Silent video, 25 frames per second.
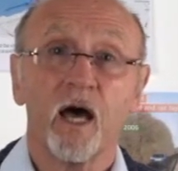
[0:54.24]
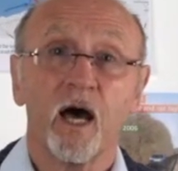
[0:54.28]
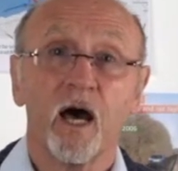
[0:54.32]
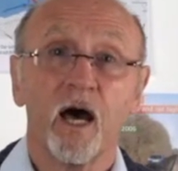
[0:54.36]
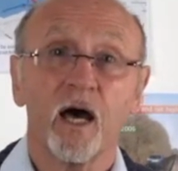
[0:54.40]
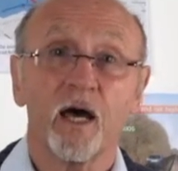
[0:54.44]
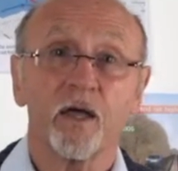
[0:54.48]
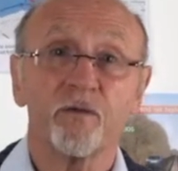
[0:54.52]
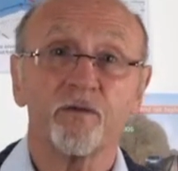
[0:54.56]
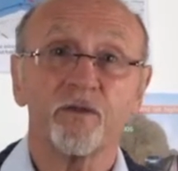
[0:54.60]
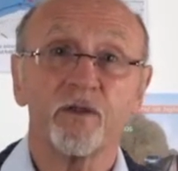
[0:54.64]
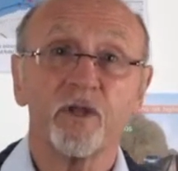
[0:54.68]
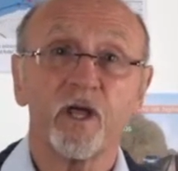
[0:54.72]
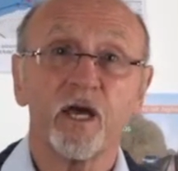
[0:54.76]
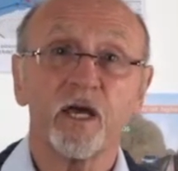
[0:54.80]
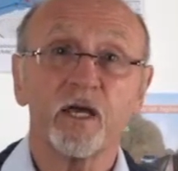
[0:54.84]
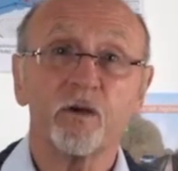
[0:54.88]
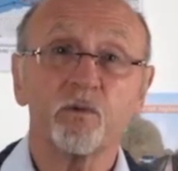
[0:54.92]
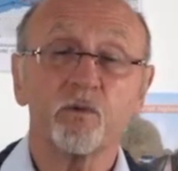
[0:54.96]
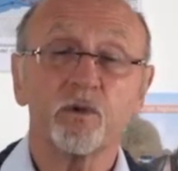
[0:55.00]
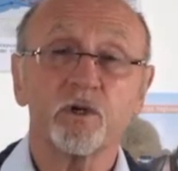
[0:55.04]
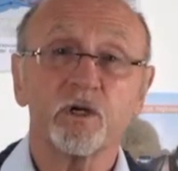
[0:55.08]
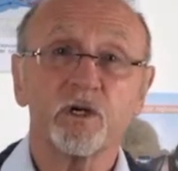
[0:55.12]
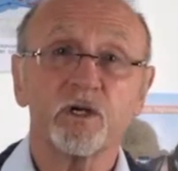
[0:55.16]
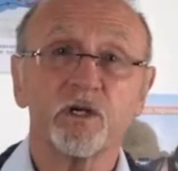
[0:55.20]
and they
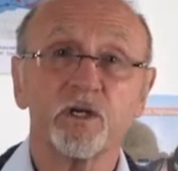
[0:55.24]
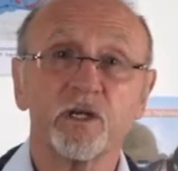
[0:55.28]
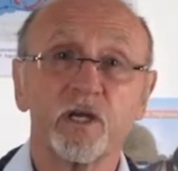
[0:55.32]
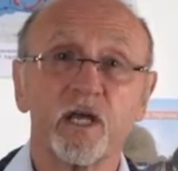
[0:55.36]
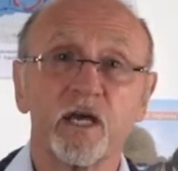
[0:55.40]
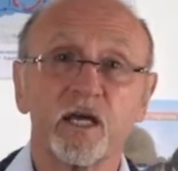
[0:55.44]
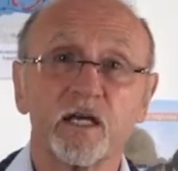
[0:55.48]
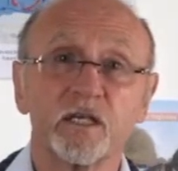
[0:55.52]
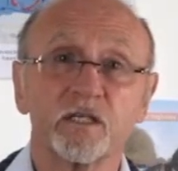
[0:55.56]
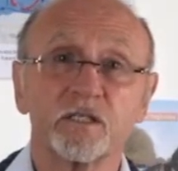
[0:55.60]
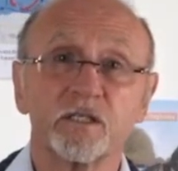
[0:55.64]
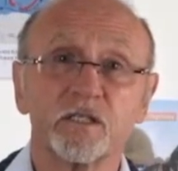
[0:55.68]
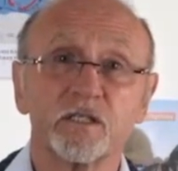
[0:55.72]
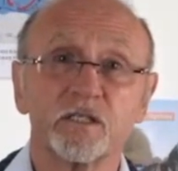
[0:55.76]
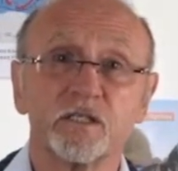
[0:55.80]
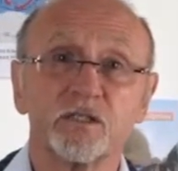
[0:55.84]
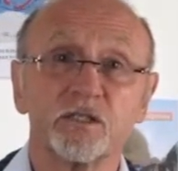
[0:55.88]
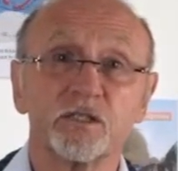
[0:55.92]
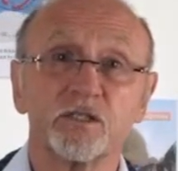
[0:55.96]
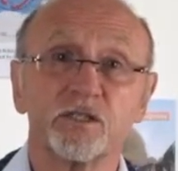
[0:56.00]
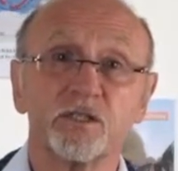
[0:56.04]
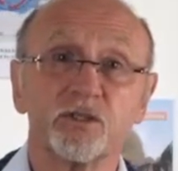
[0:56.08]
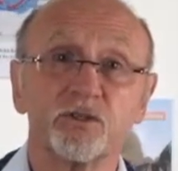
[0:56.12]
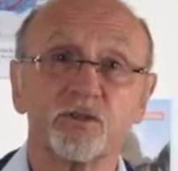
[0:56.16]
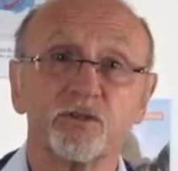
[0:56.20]
were
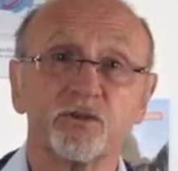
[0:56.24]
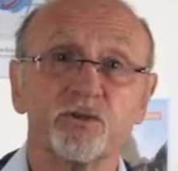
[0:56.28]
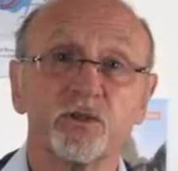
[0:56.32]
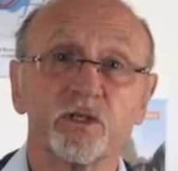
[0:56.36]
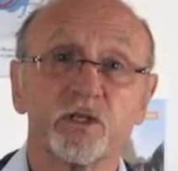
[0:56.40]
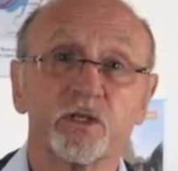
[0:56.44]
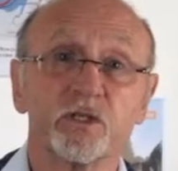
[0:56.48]
connected to the